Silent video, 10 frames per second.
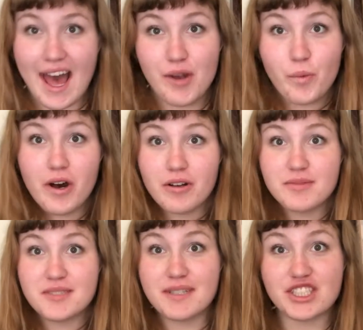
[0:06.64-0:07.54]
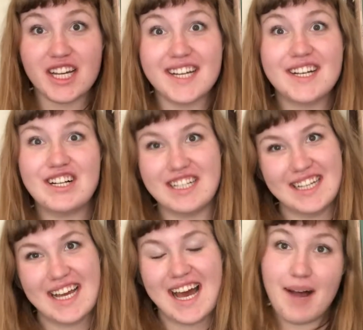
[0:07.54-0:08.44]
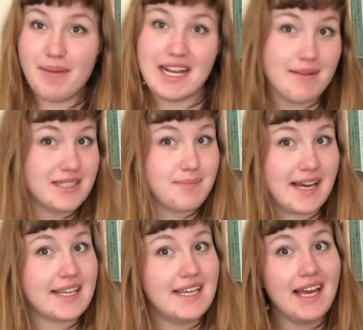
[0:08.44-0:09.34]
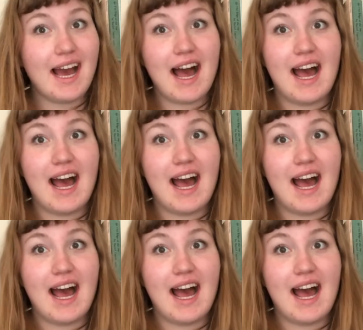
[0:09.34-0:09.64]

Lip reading: and welcome to my channel. My name is Becky.